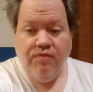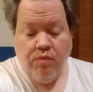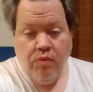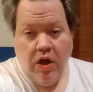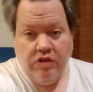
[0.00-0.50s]
for
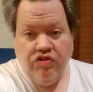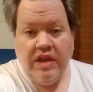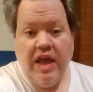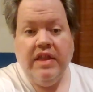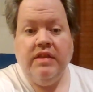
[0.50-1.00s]

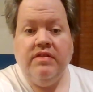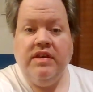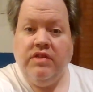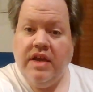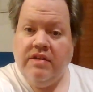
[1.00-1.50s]
watching, and
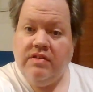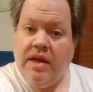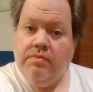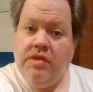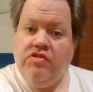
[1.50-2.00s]
until next
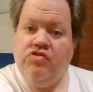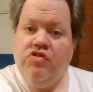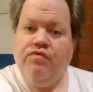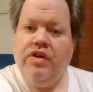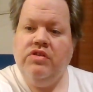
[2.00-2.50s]
time, this is
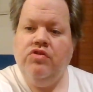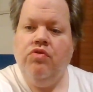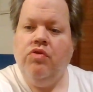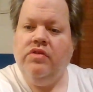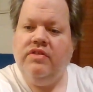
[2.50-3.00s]
your friend
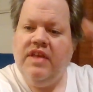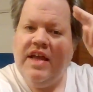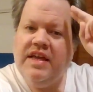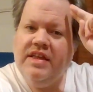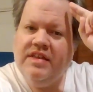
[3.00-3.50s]
Joel
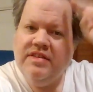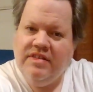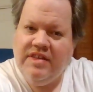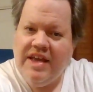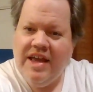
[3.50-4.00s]
saying,
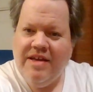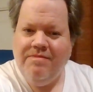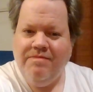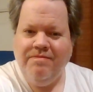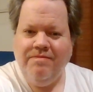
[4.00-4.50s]
see ya.